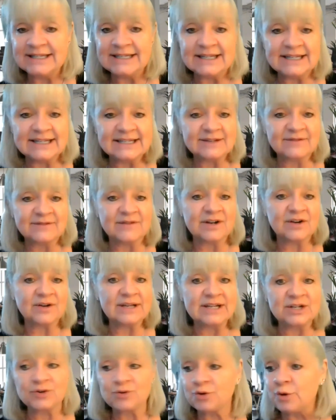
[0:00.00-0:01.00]
Linda is a
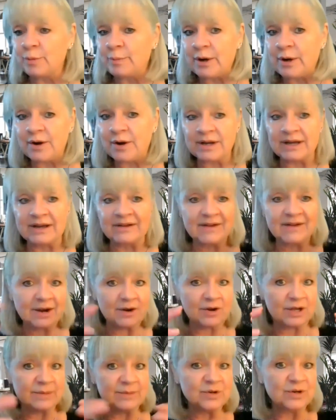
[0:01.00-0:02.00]
very integral part of
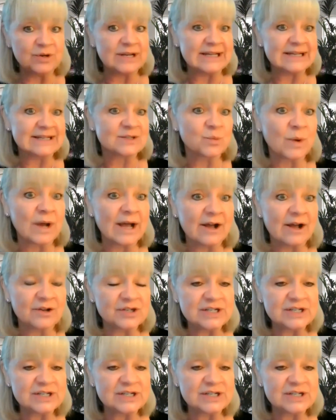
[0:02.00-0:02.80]
our community as well.